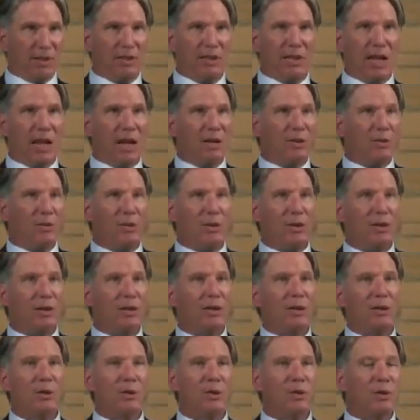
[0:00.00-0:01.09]
Now,
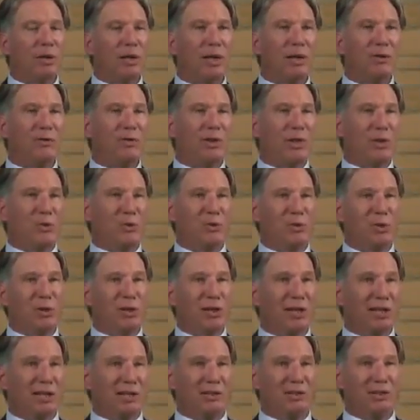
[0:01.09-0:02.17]
if you
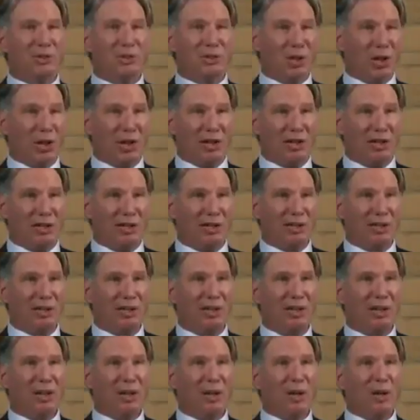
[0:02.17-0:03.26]
look at a chart
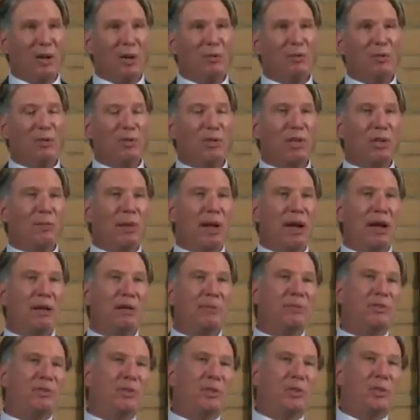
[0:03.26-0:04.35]
for the amount
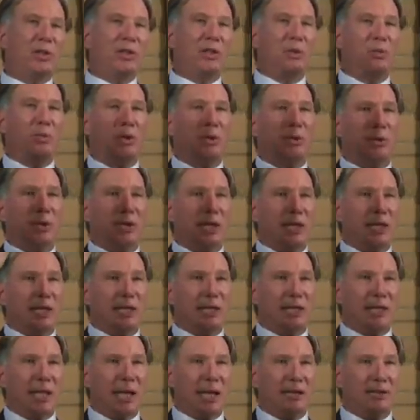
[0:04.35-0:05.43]
of sugar that we were
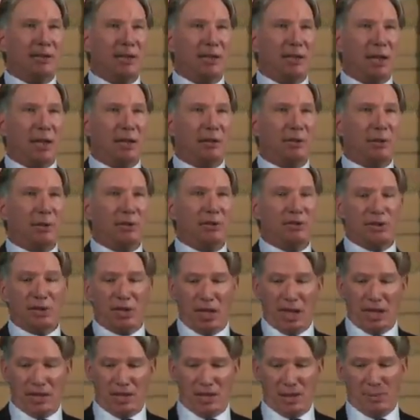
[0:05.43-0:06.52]
eating in the 1800s
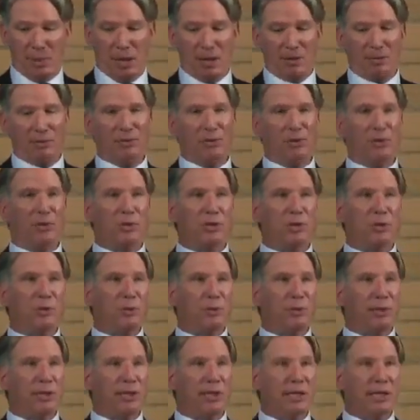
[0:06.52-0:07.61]
and the amount of sugar that
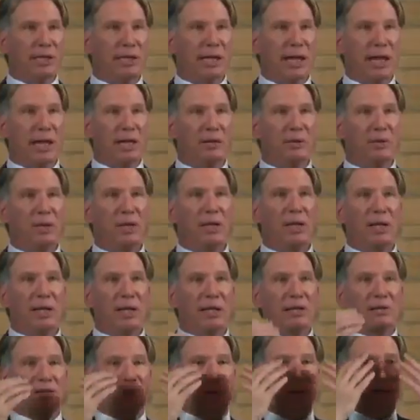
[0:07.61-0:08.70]
we're eating now,
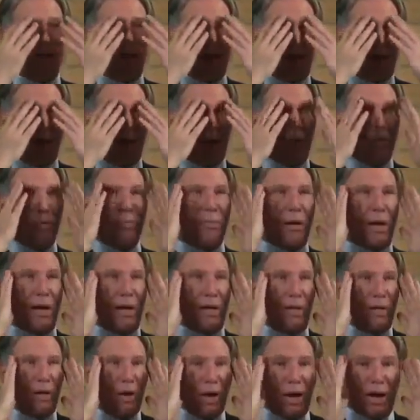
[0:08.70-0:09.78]
it's like, oh
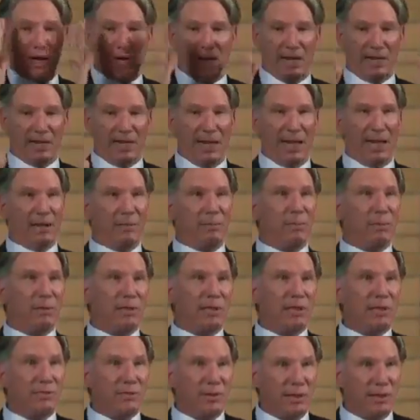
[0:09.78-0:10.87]
my God, I can't
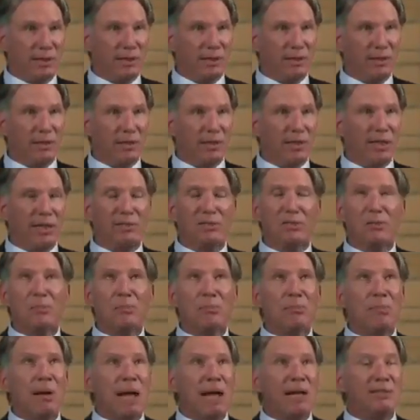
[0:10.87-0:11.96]
believe it. It's
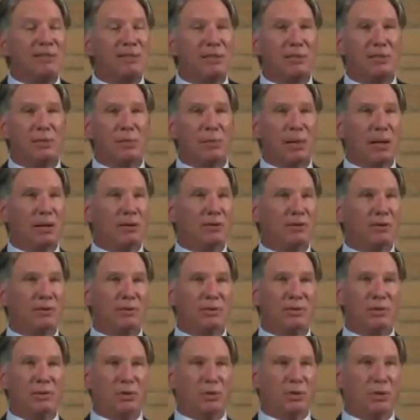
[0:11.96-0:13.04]
massive amounts
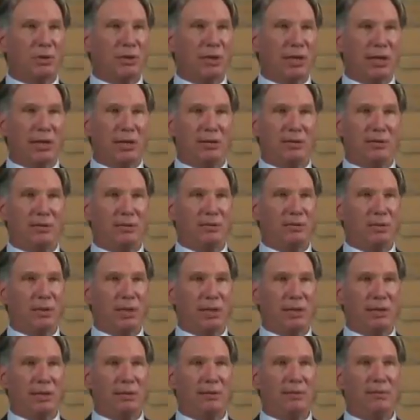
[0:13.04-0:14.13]
of sugar now,
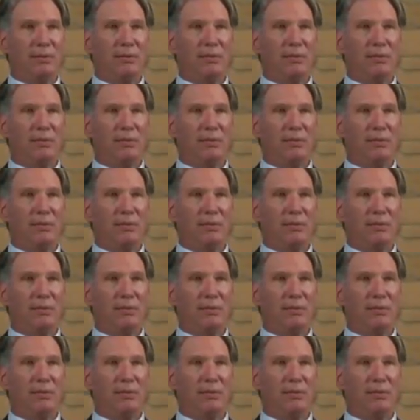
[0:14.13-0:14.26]
right?